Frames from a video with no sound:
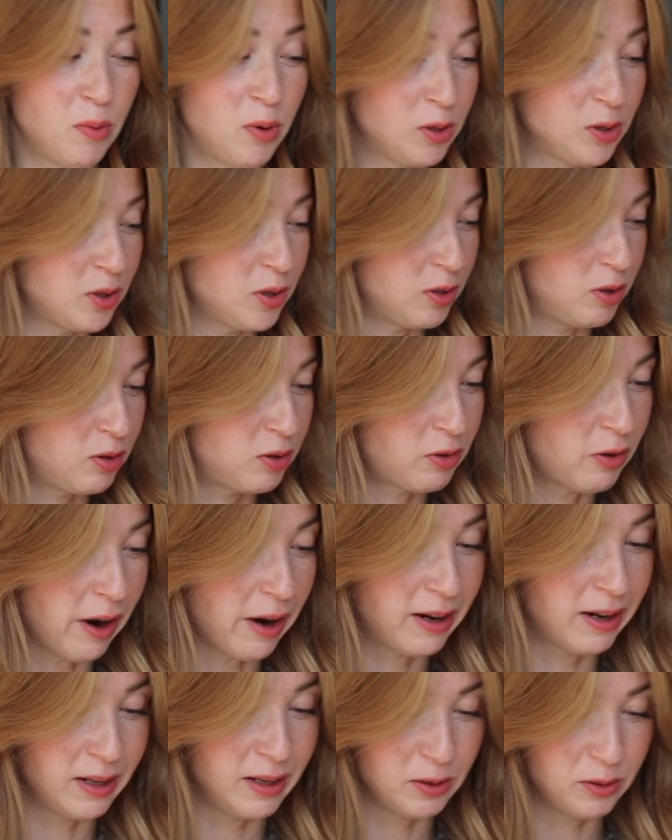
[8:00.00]
also
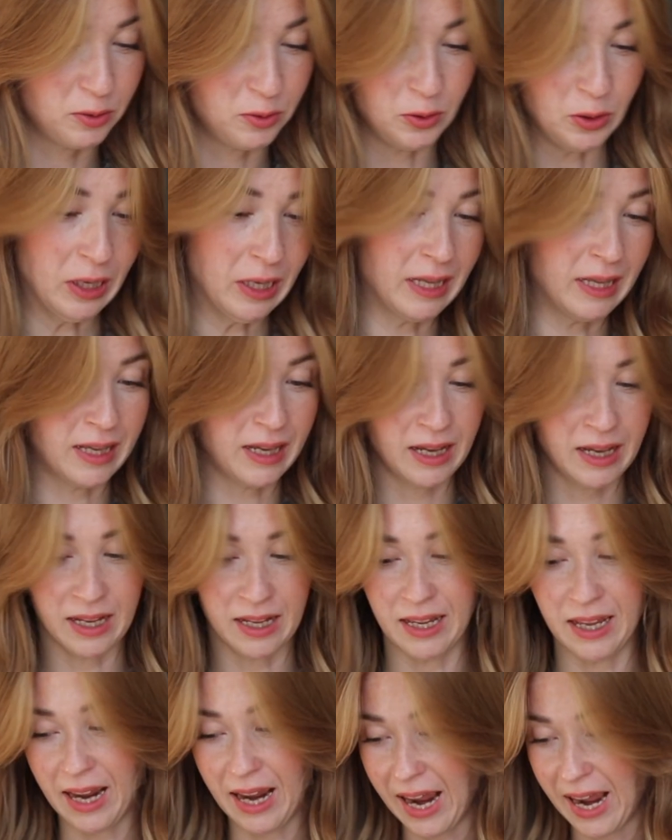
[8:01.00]
struggling with
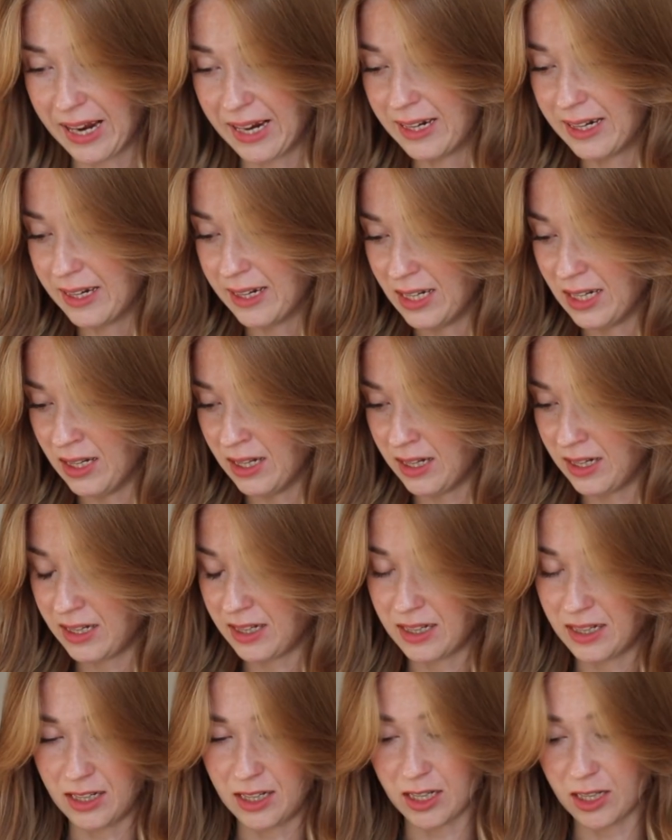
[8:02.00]
the angle,
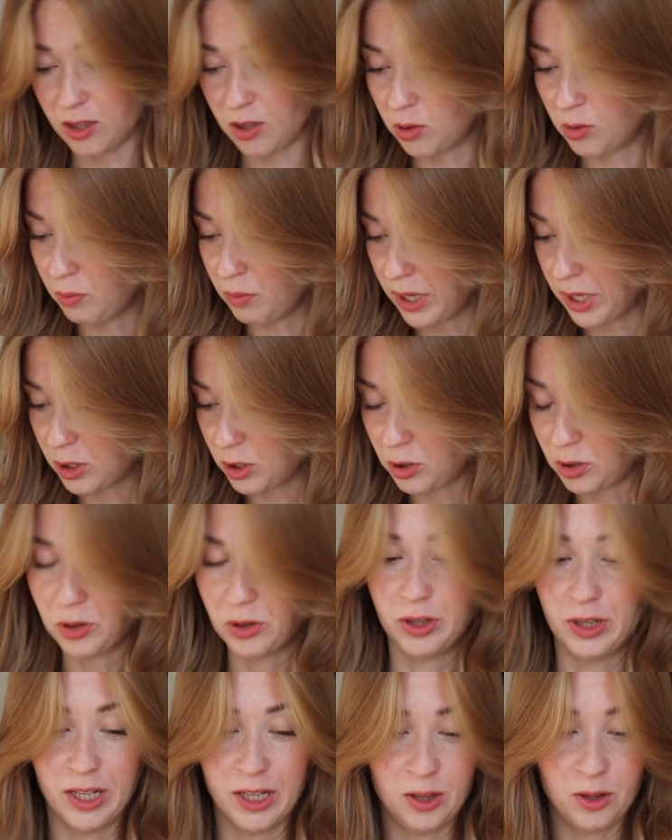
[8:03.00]
just to make
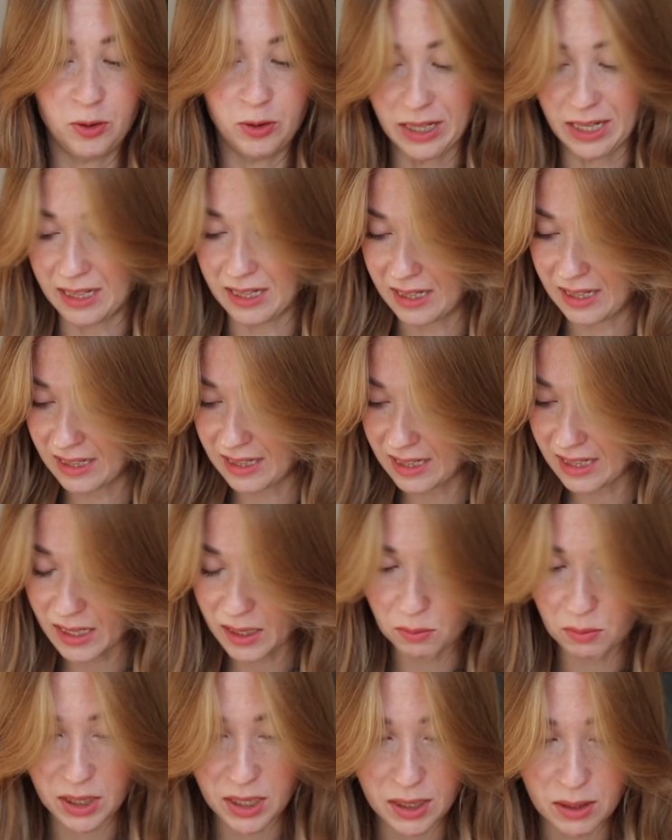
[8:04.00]
sure that you can
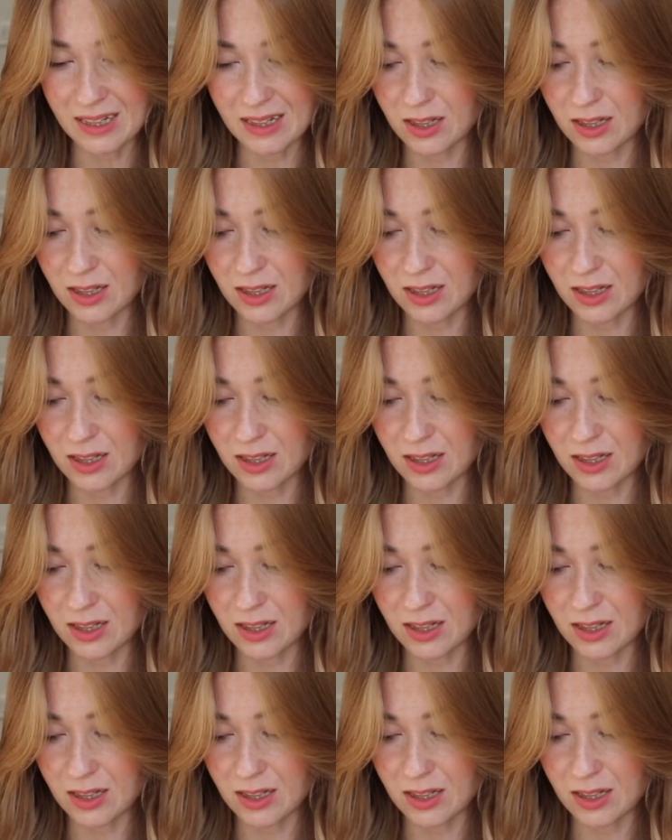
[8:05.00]
see me.